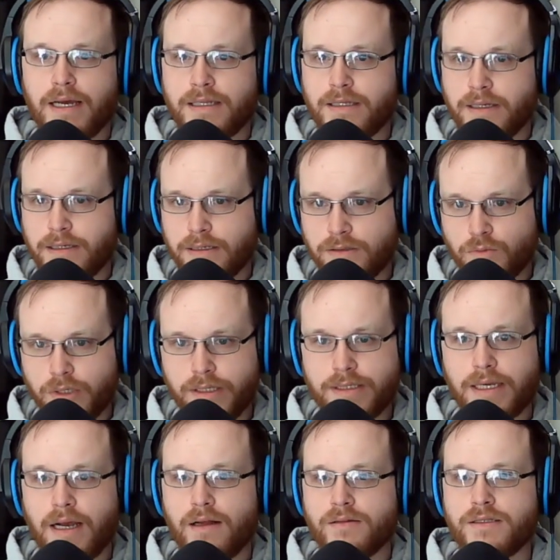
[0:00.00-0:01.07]
I think he's really
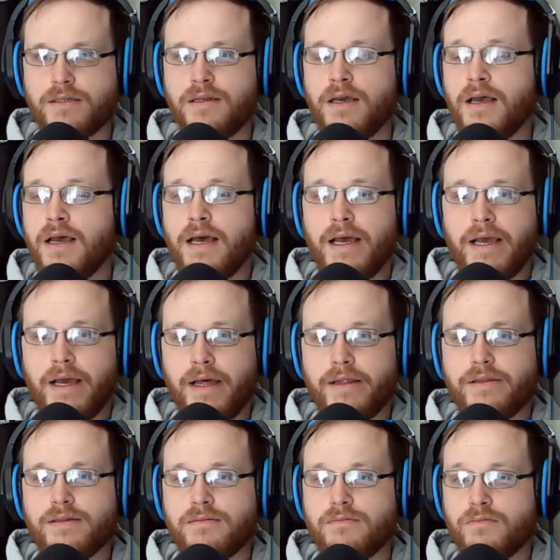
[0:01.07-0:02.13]
talented,
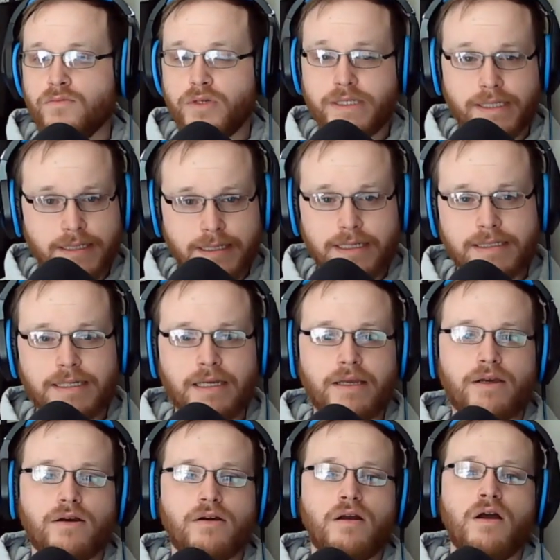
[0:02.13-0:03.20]
and we did get to
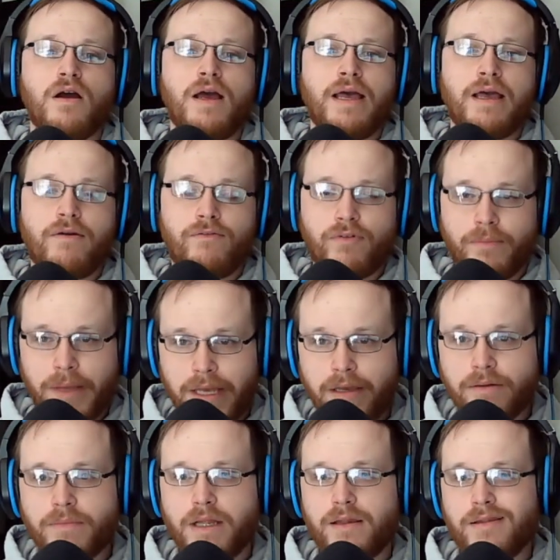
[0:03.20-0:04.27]
hear from
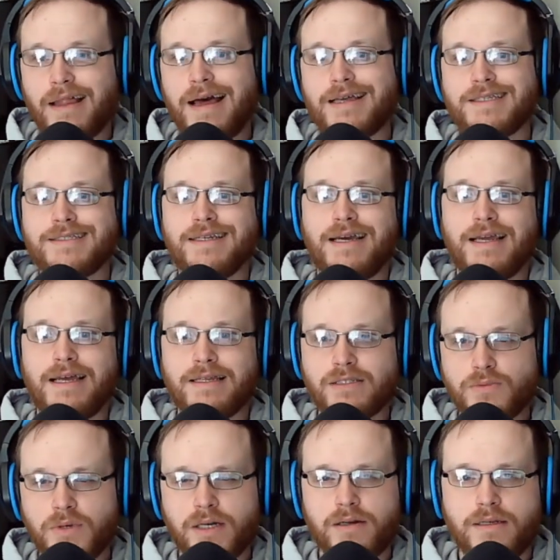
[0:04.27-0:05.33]
him last night
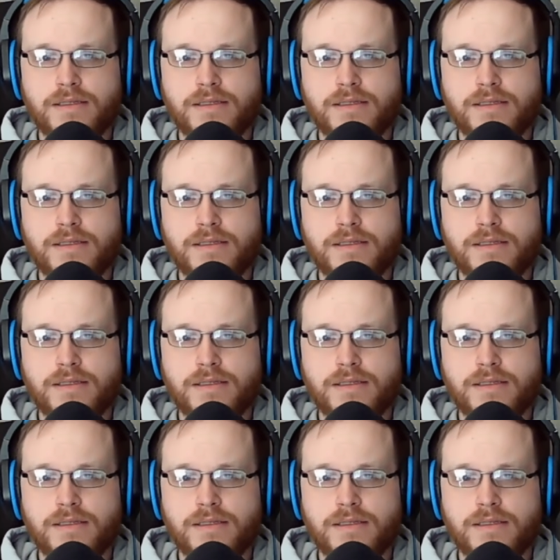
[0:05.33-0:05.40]
as well.